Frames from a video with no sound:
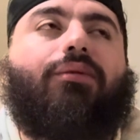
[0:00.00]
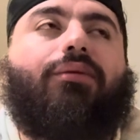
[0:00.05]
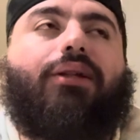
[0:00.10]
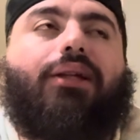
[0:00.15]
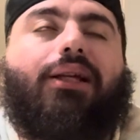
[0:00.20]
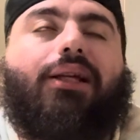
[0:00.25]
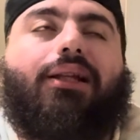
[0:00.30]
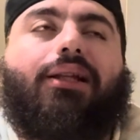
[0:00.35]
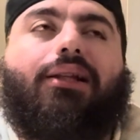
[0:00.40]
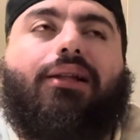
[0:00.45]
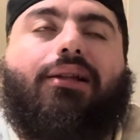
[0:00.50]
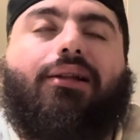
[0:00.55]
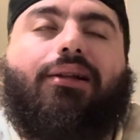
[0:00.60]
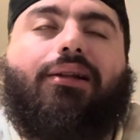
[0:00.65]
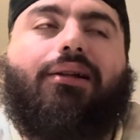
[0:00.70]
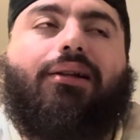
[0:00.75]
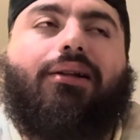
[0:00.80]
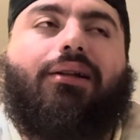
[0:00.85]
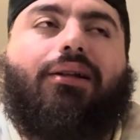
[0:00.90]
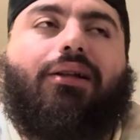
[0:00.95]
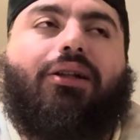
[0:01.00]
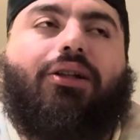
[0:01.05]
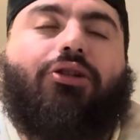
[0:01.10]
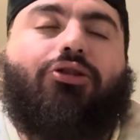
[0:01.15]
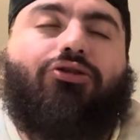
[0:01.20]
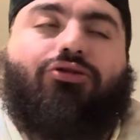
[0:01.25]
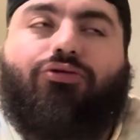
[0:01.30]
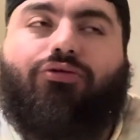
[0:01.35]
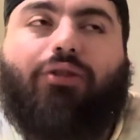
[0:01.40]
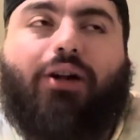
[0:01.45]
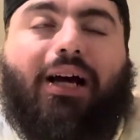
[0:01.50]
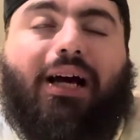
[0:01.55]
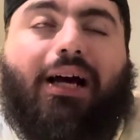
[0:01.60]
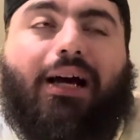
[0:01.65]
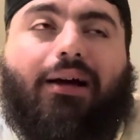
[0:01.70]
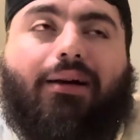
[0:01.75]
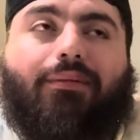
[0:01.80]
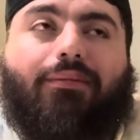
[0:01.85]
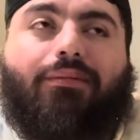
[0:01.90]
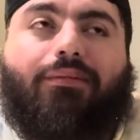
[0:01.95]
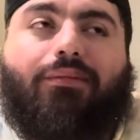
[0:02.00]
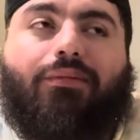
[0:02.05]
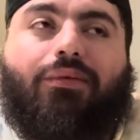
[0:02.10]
can drop.